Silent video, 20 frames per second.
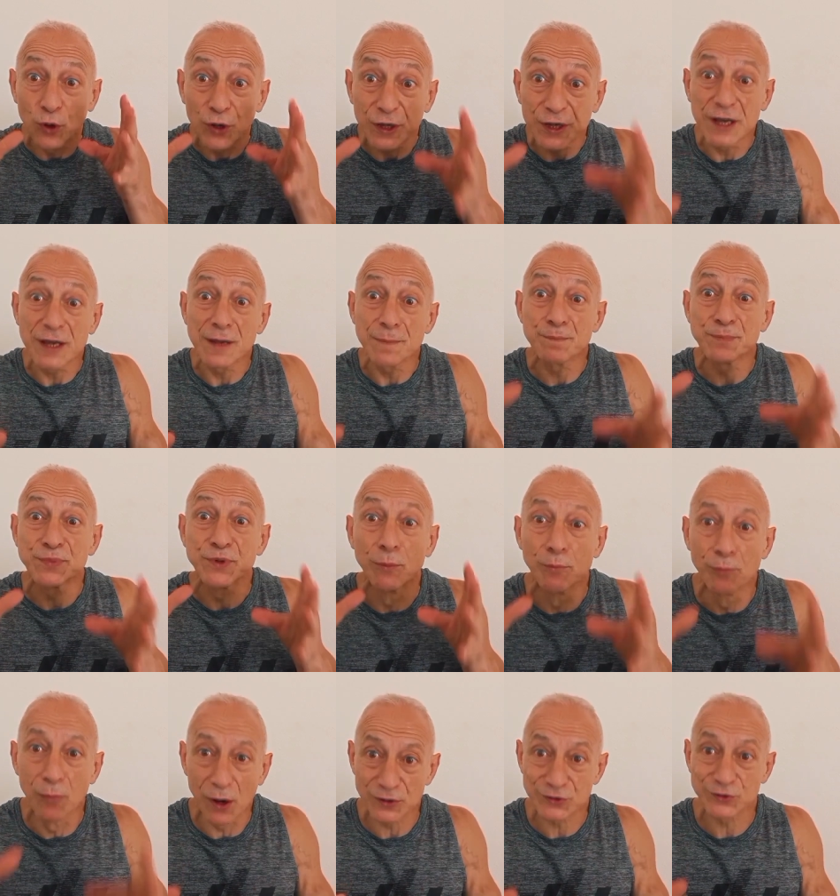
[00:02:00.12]
will keep your
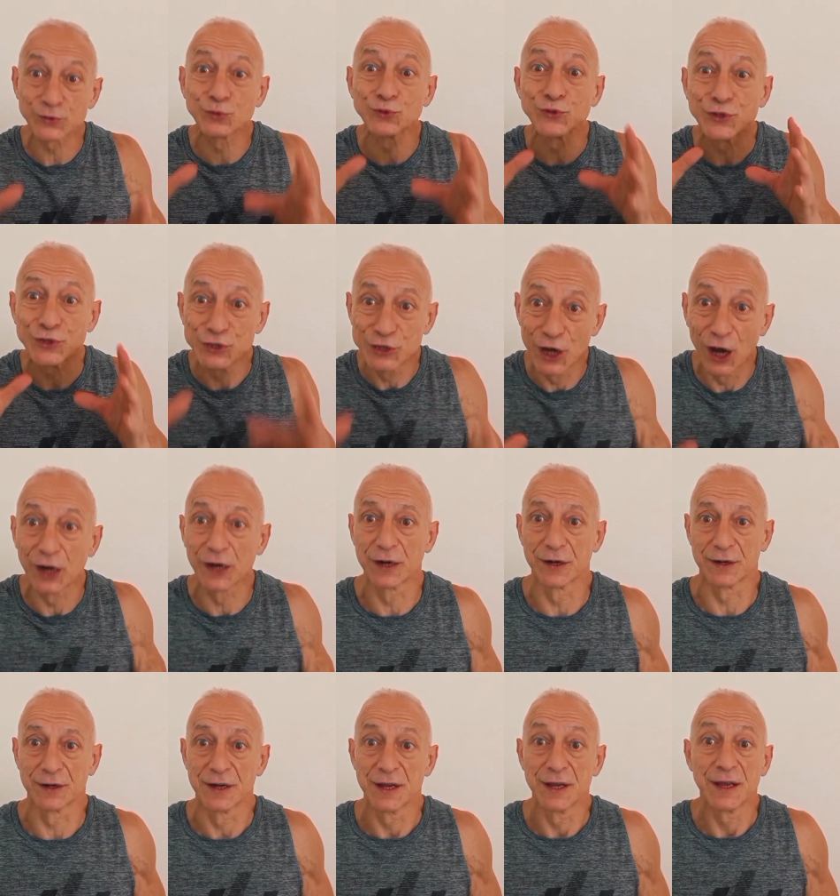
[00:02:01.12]
muscles
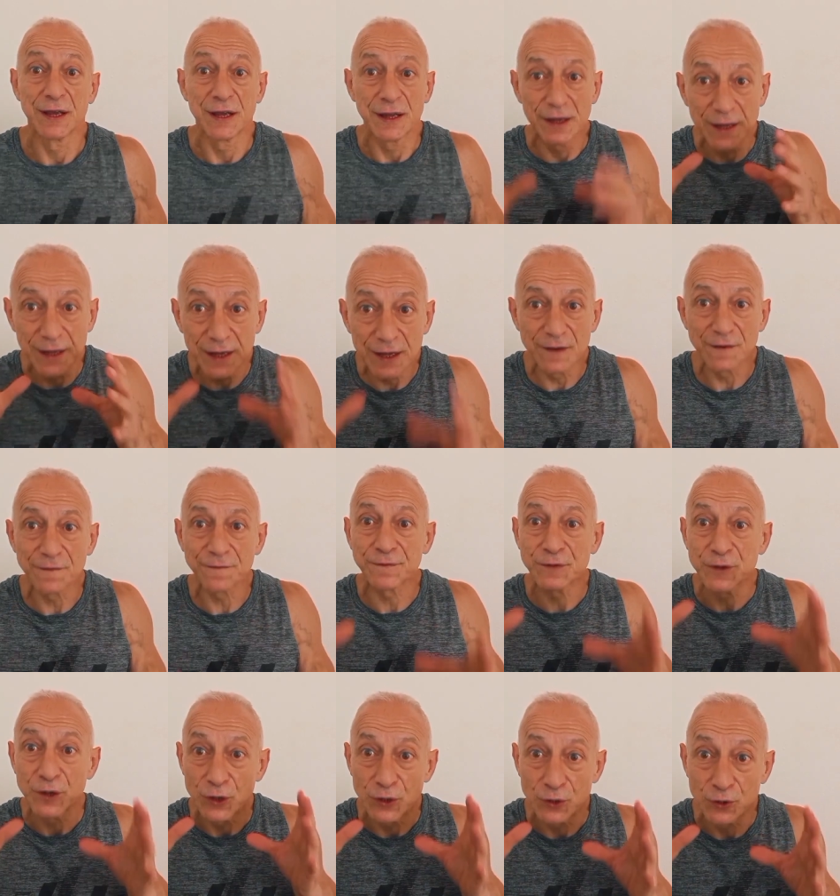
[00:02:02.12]
younger
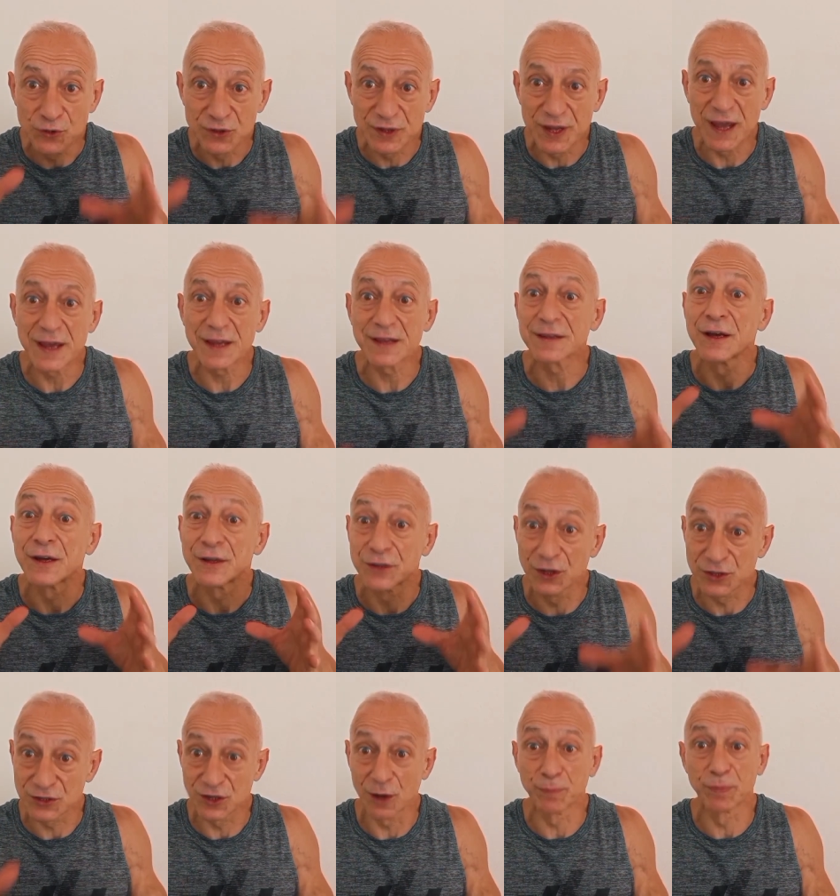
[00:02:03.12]
if you take
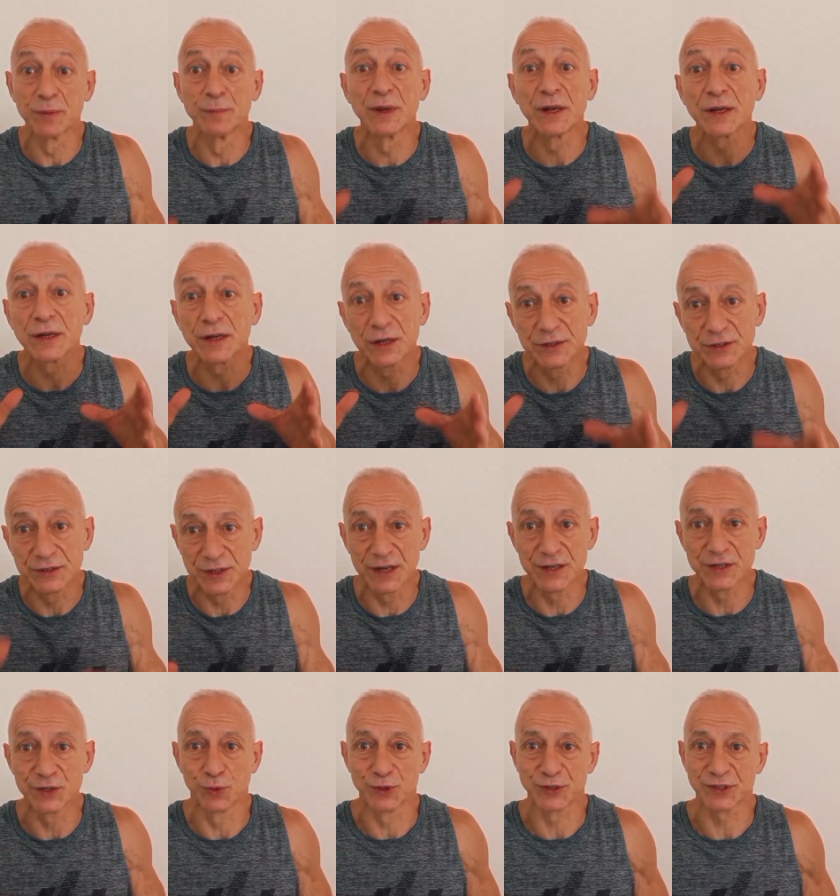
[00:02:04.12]
the supplement
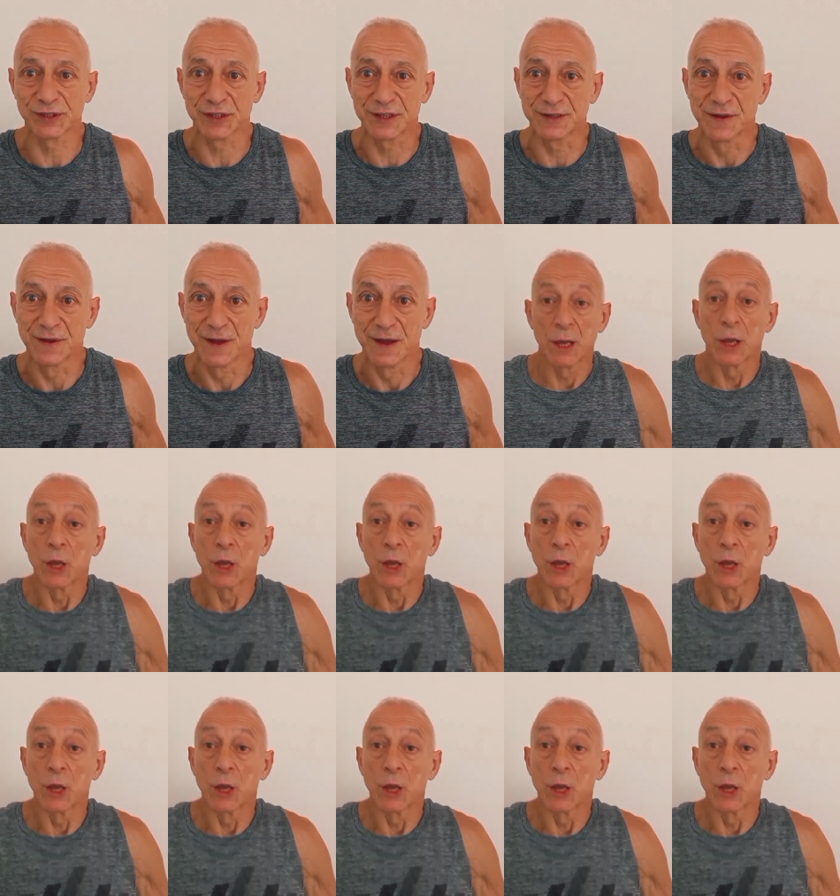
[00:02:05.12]
continuously.